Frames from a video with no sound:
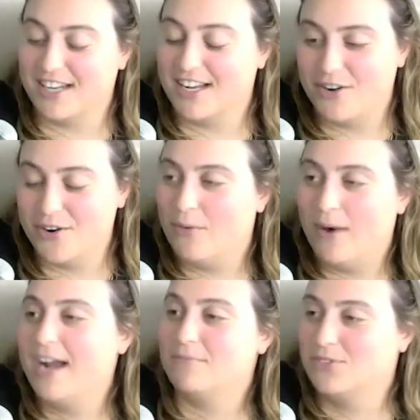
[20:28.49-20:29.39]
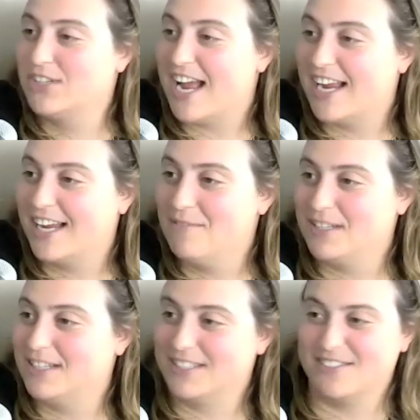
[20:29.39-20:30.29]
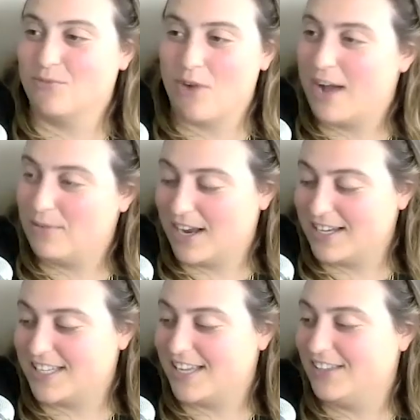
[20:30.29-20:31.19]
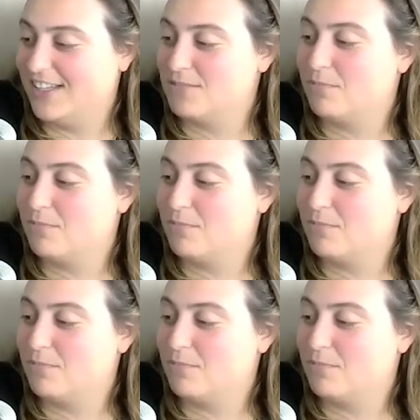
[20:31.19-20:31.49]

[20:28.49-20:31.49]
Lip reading: and I don't know why I'm saying it, because why would I say this?